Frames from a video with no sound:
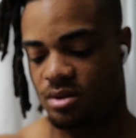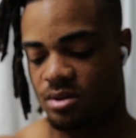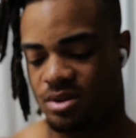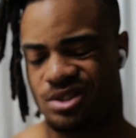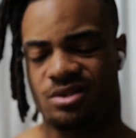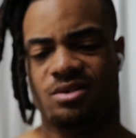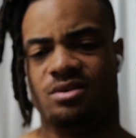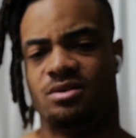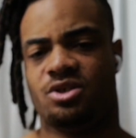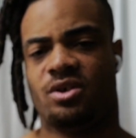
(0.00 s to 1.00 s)
Just a
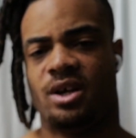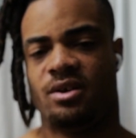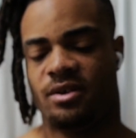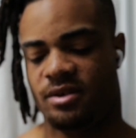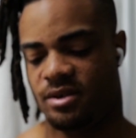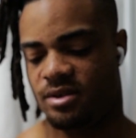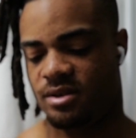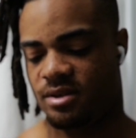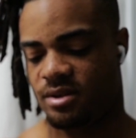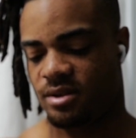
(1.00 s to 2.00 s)
little trial thing.
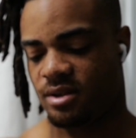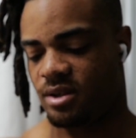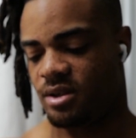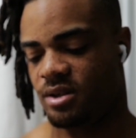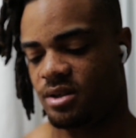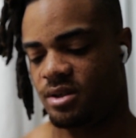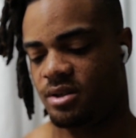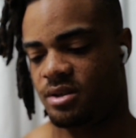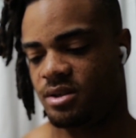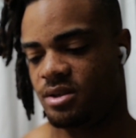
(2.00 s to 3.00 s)

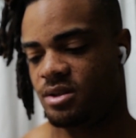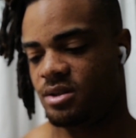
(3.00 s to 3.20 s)
And